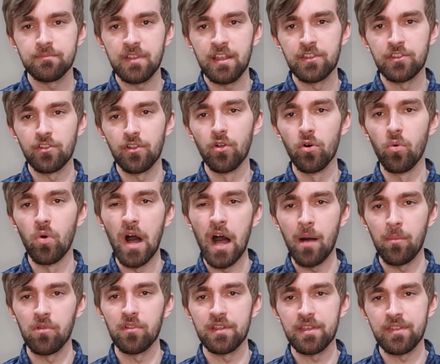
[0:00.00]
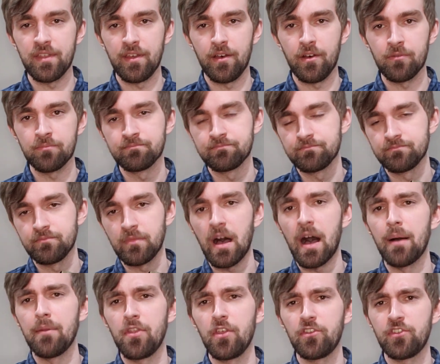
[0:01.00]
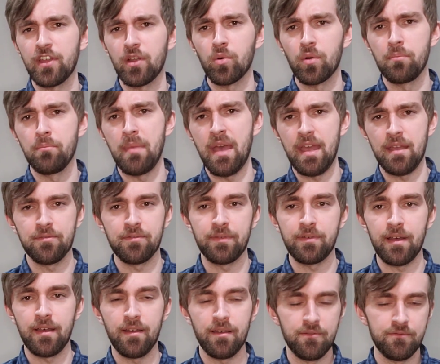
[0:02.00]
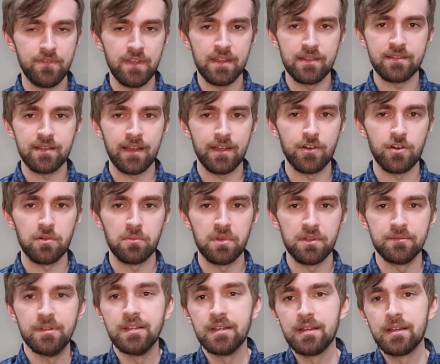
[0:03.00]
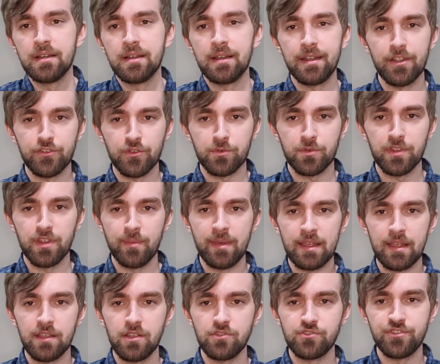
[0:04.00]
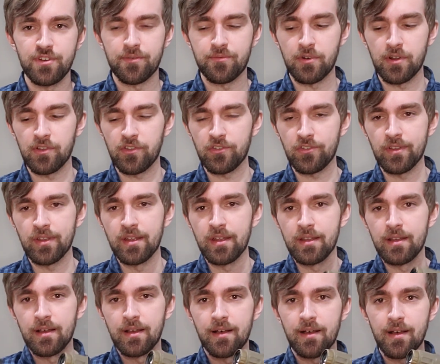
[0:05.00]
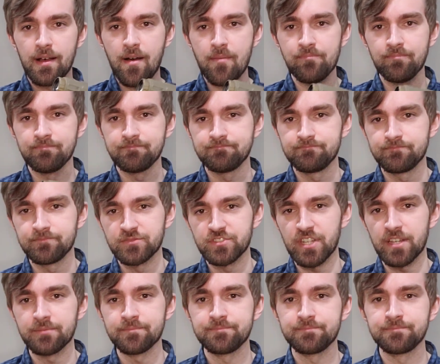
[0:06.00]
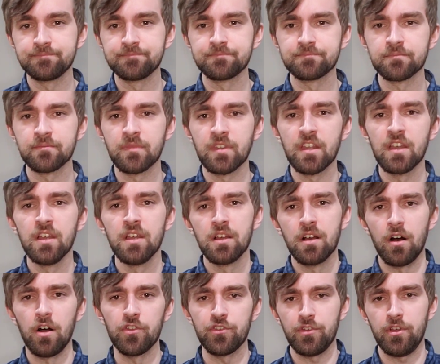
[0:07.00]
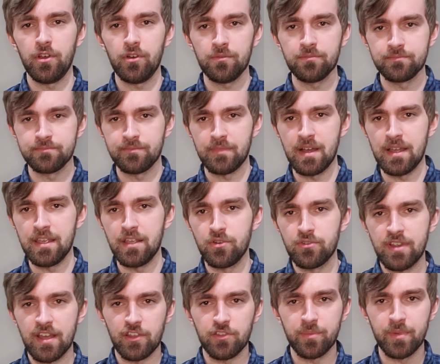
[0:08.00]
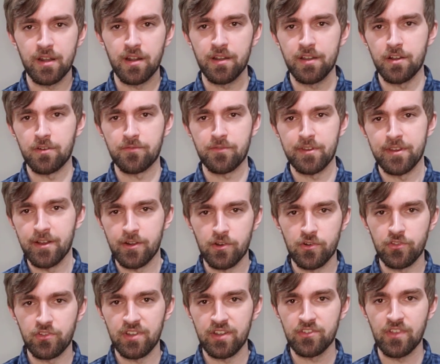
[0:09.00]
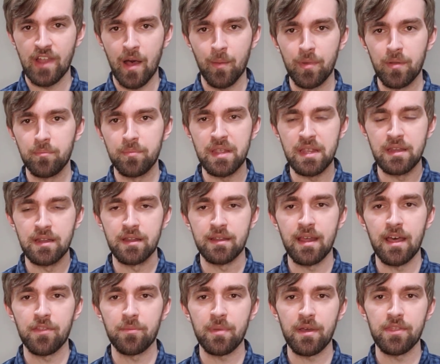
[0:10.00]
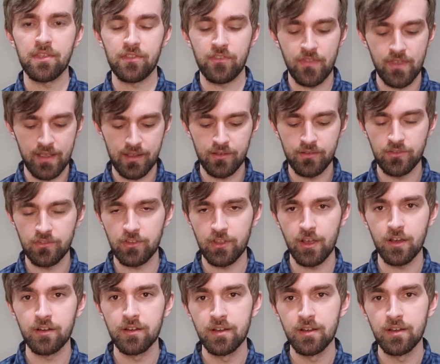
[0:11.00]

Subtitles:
It's a little wobbly though. The SIG one may fit tighter, but it doesn't really make a huge difference. So, also, my EOTech's been on here for years, and it's not been beaten to death by this thing. So,